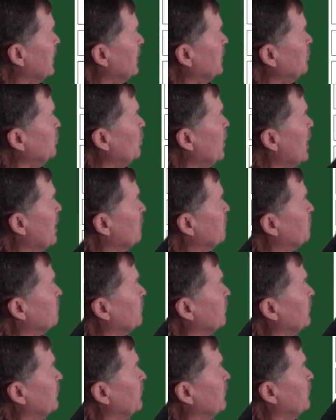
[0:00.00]
you have
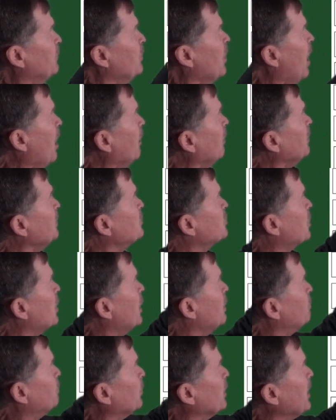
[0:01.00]
knowledge,
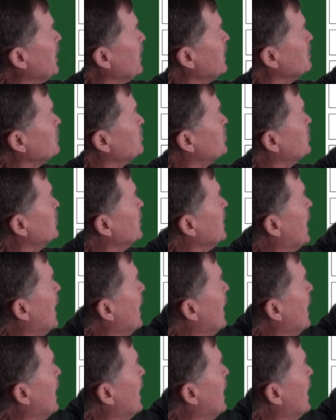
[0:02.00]
comprehension,